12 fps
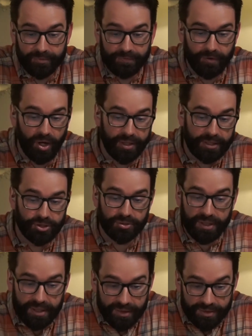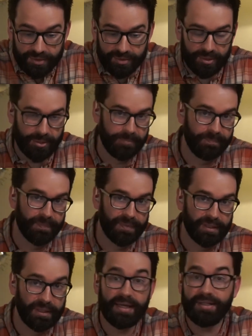of falling trees,
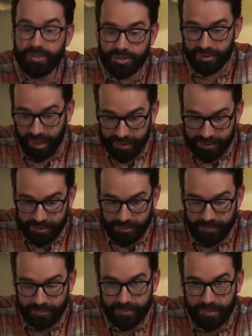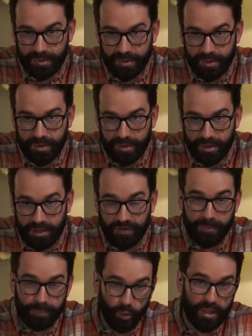lightning strikes. If
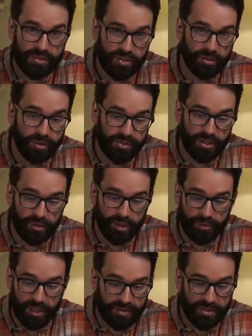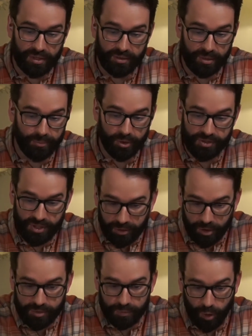a 0.00, etc., more
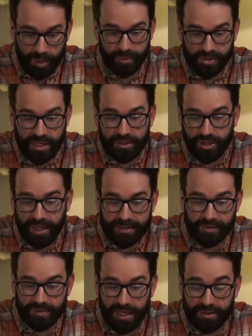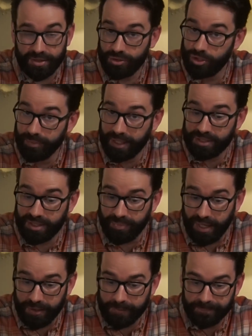zeros, 1% chance of death is too much to
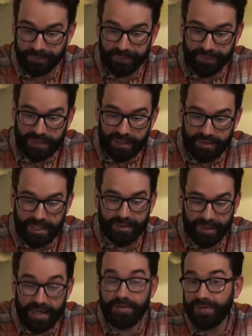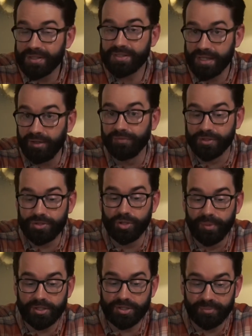bear, then life itself is too
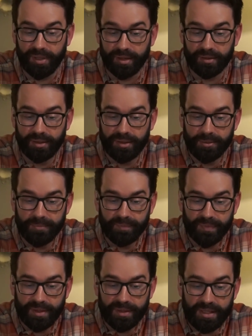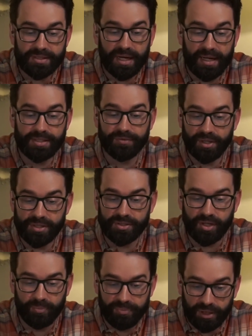much to bear. These kinds of
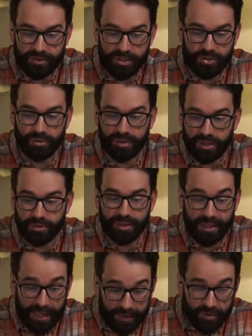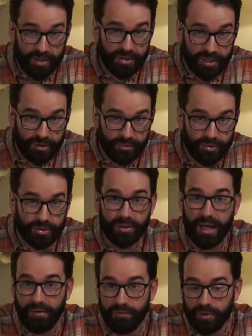risks are built into literally everything you
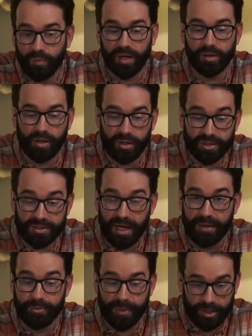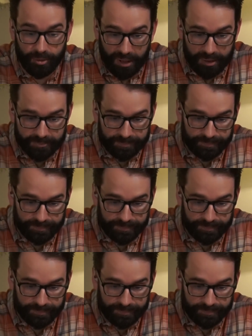do everywhere all the time, no matter what.